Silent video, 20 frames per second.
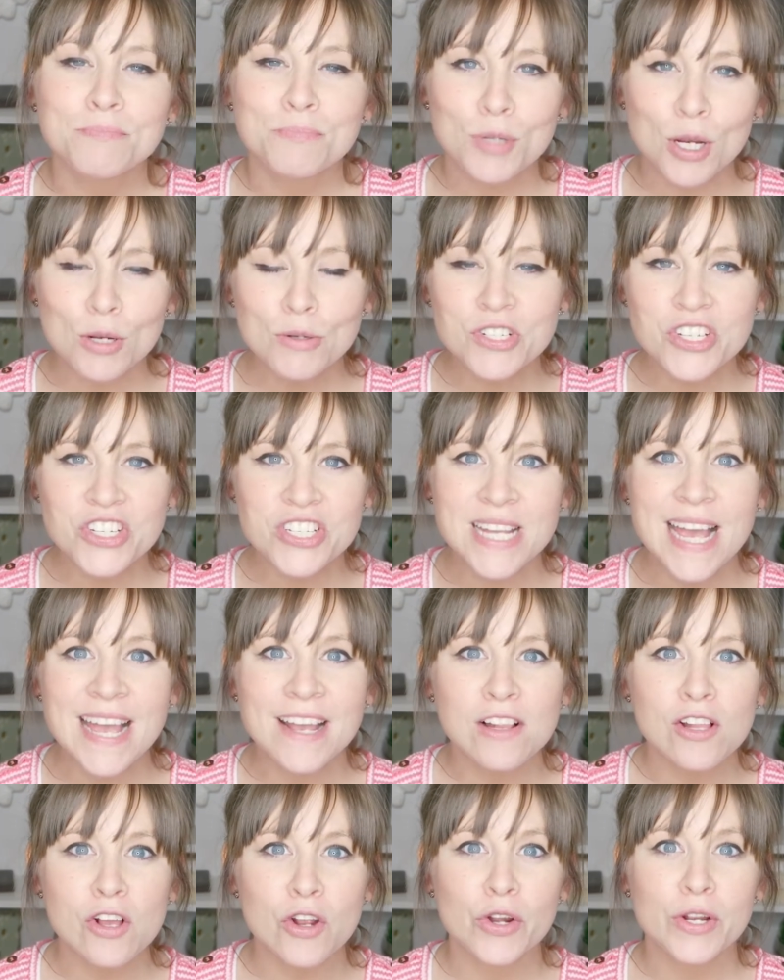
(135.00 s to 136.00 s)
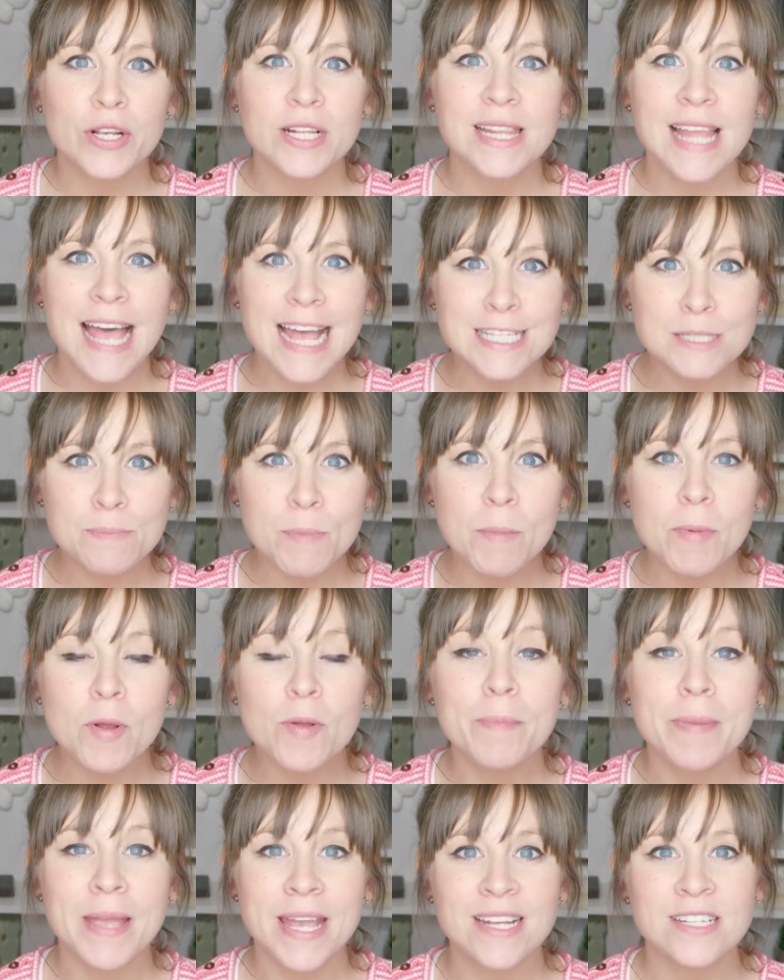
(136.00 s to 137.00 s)
Brooch style or
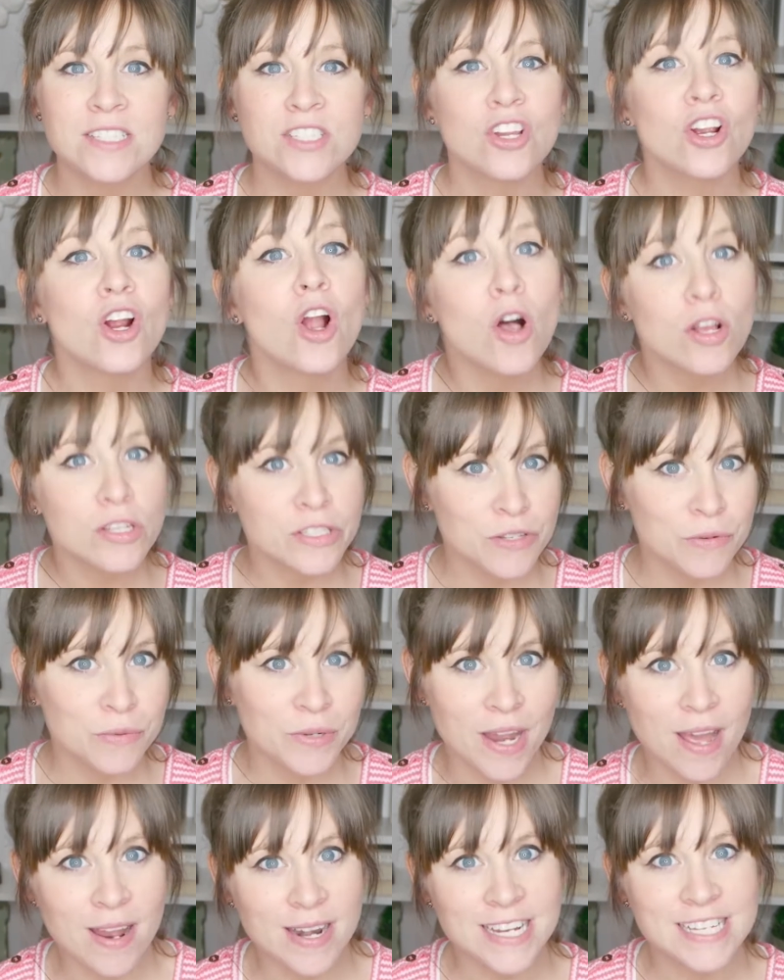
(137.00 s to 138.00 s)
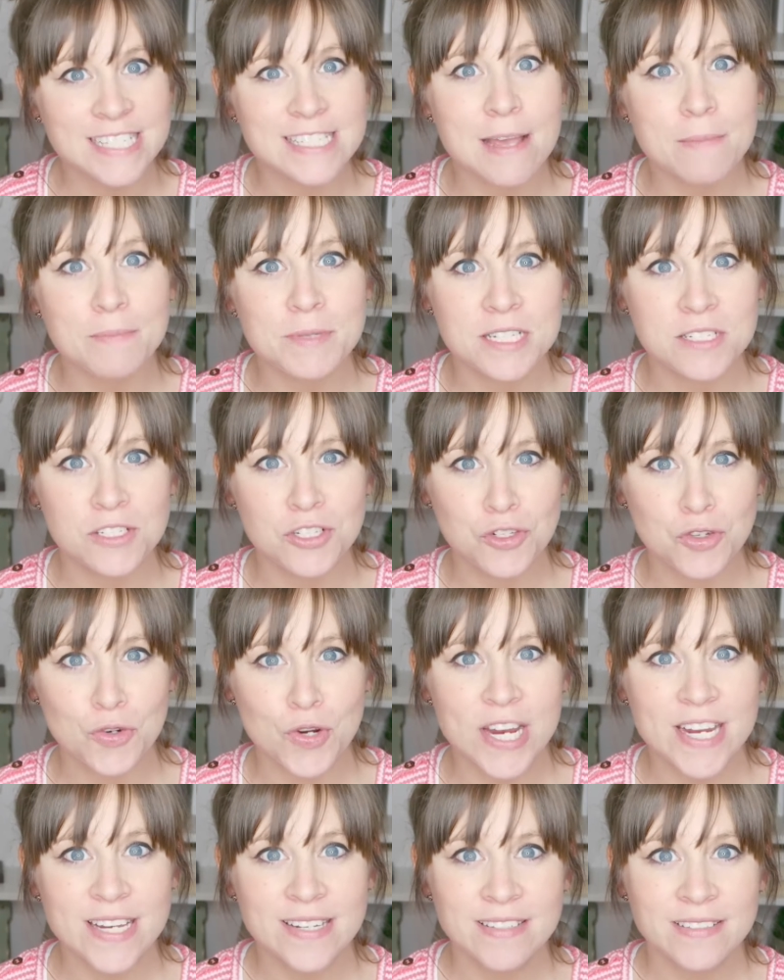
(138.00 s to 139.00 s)
claspable pins are also not accepted to
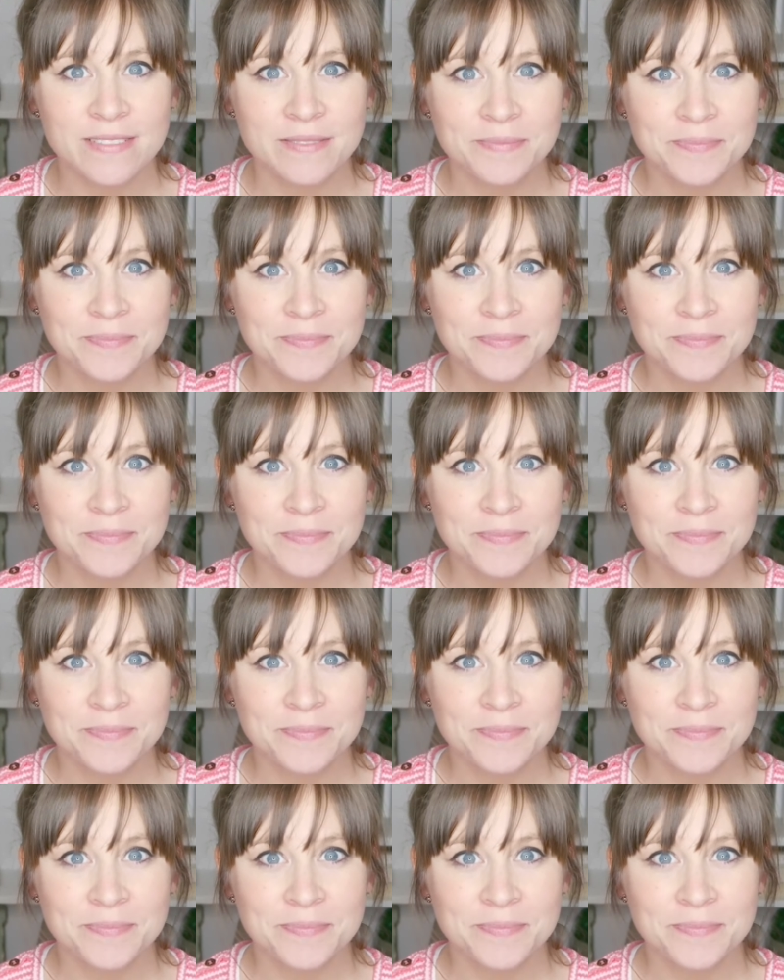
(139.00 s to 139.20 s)
trade.